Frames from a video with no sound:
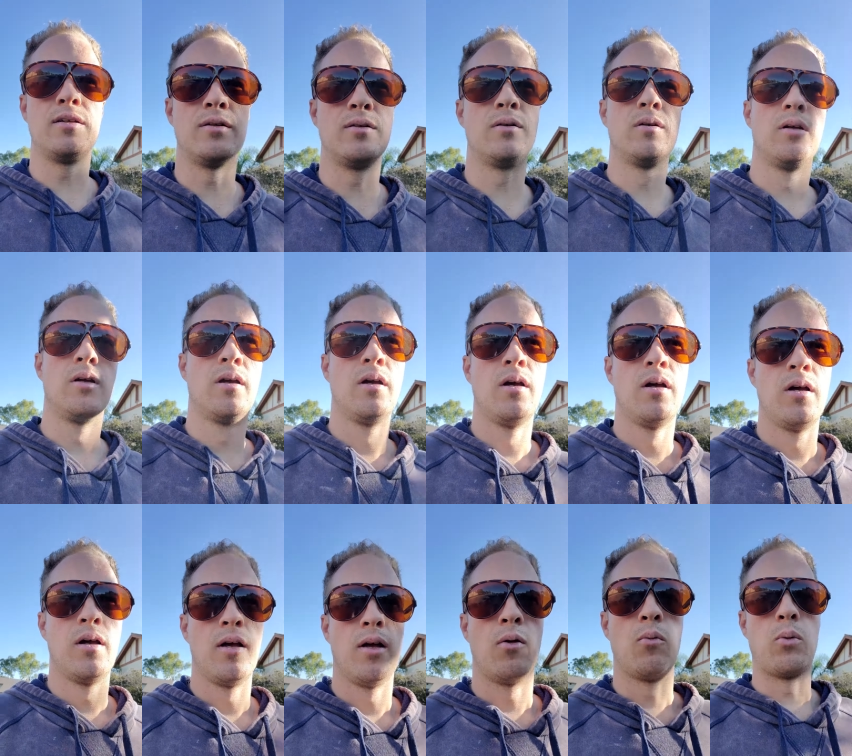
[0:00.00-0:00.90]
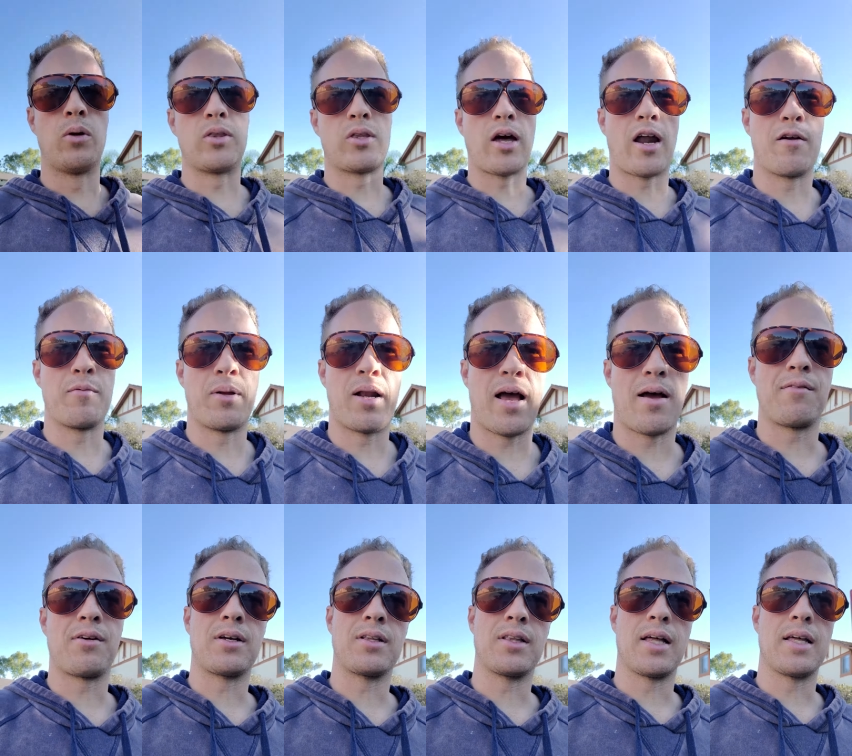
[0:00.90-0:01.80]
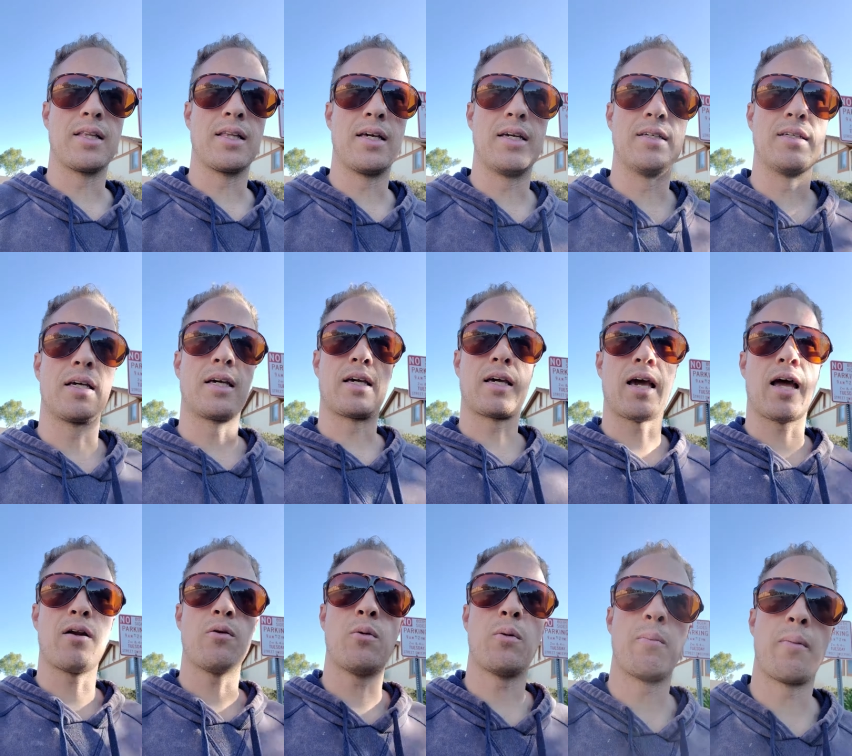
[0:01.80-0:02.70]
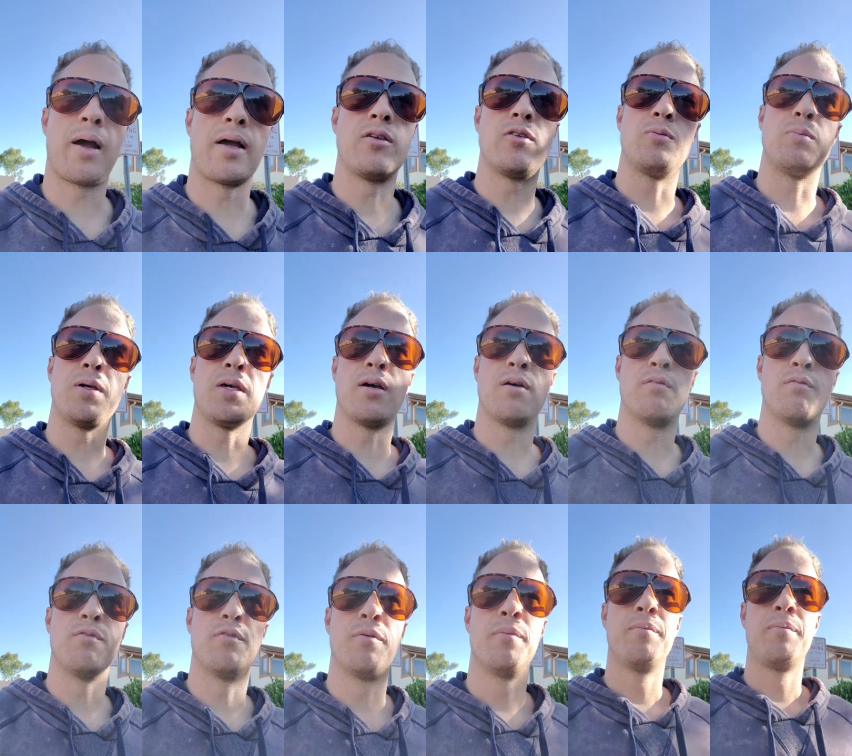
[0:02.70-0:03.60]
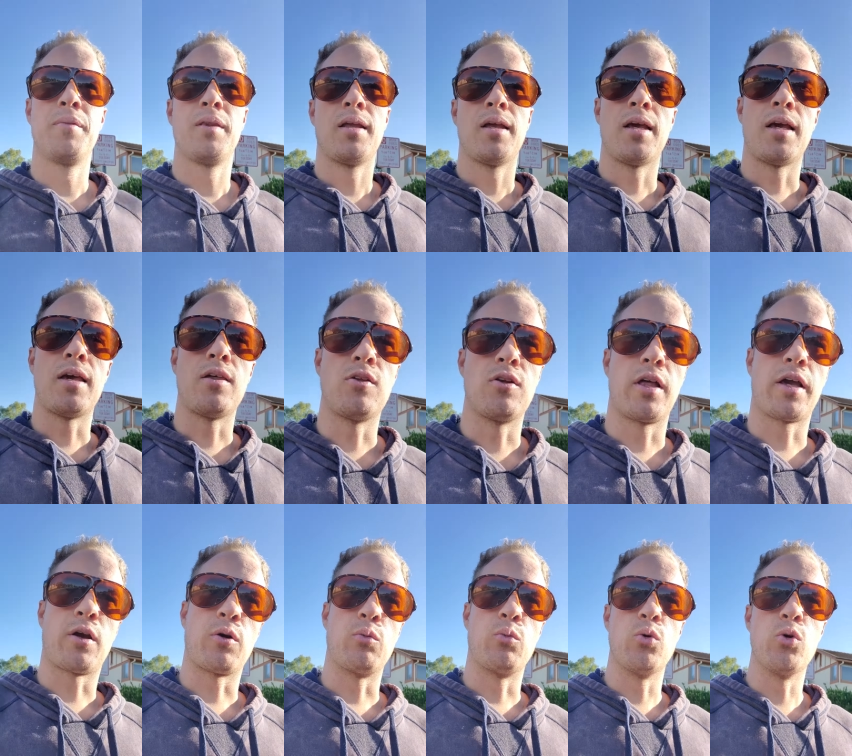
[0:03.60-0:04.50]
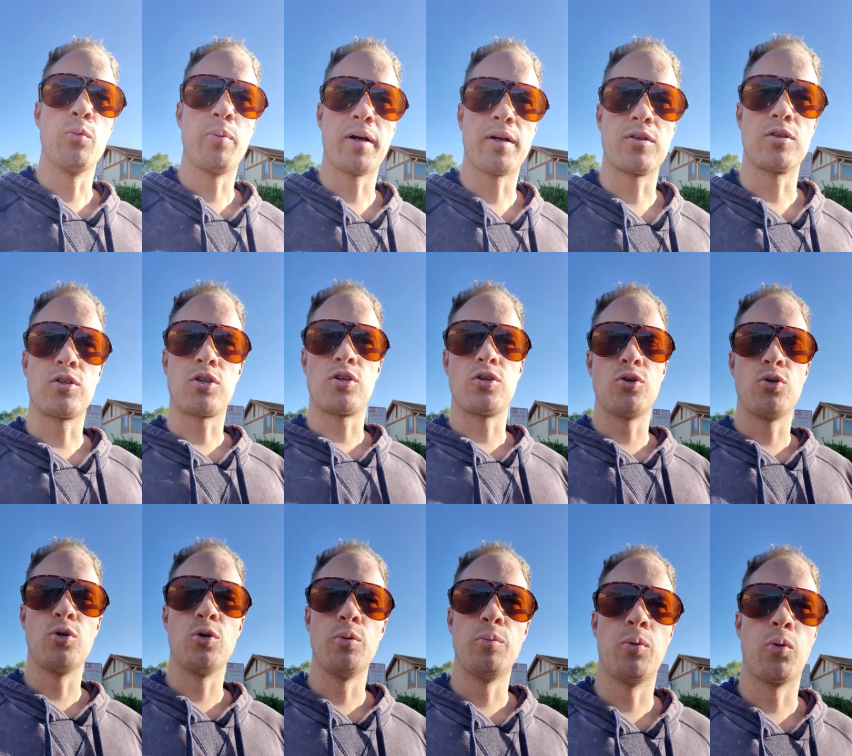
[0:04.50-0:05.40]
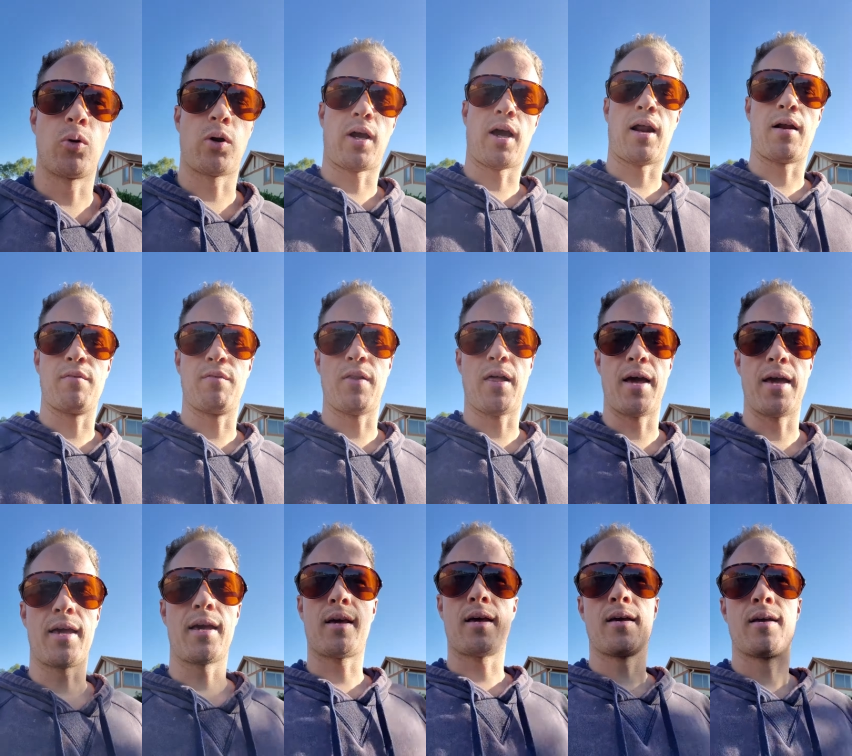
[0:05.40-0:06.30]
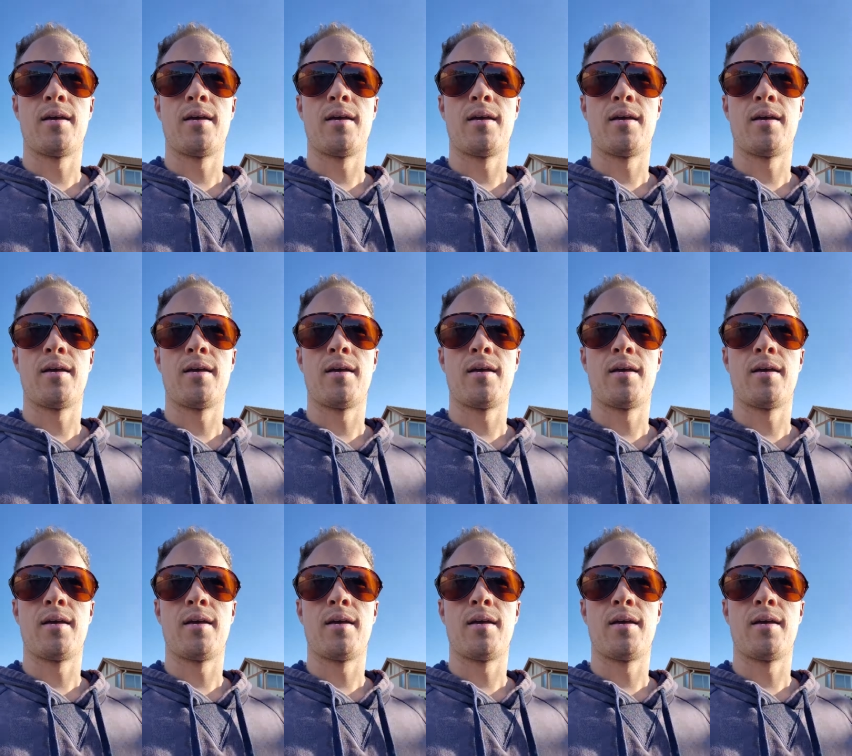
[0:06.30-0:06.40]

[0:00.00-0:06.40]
And one thought I've been having lately is it kind of reminds me of either like a Rubik's Cube or kind of like